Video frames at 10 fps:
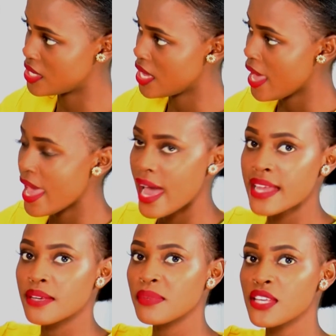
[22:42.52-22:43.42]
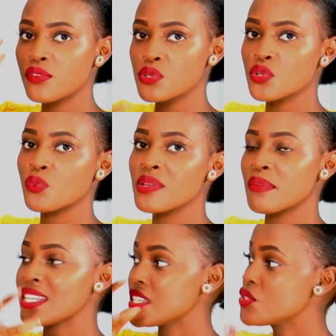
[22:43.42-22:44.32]
Yes. And I believe also
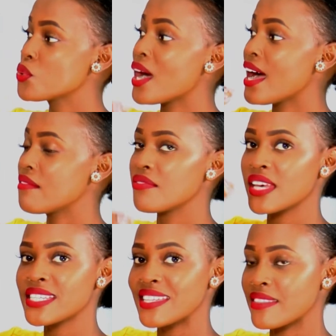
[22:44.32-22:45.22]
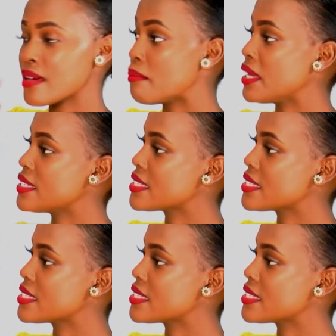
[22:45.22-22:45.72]
women need to have that in their minds,